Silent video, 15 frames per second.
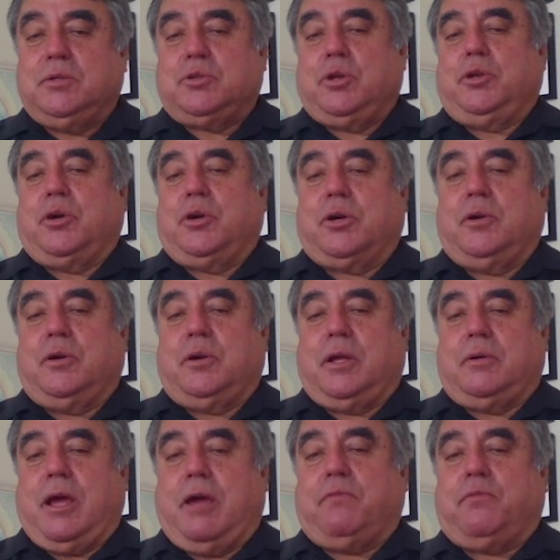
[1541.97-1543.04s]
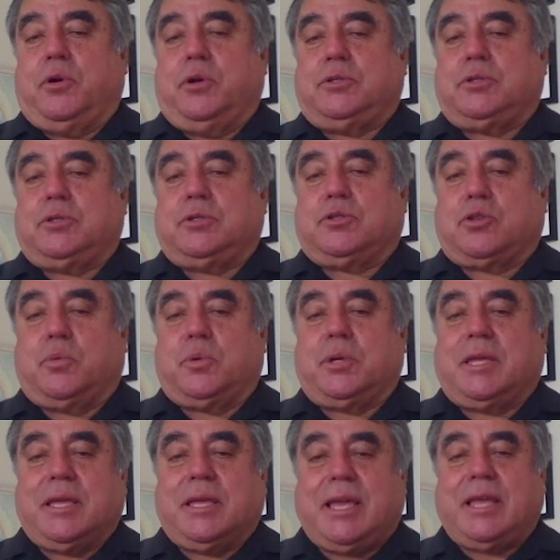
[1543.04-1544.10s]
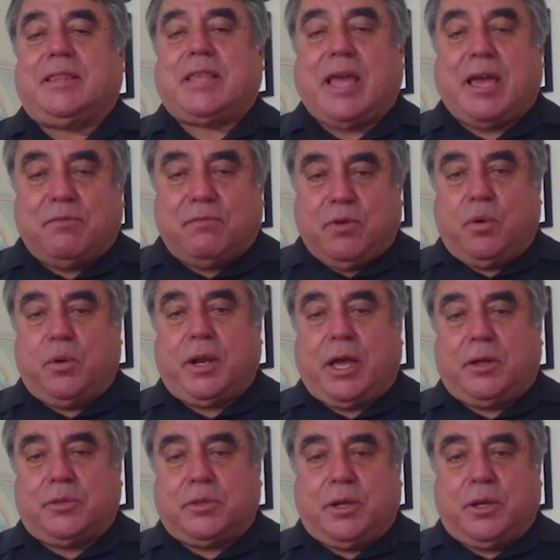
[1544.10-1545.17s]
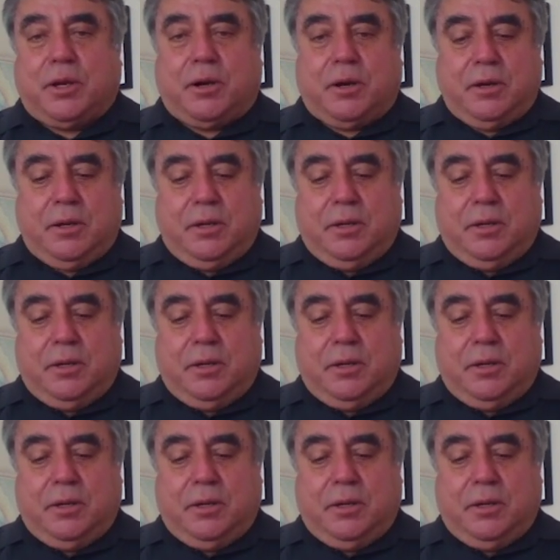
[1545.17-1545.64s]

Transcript: to your efforts so we can get that vote out there,